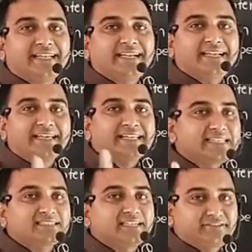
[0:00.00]
10 degree
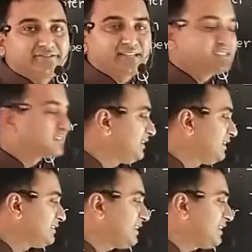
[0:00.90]
is the difference.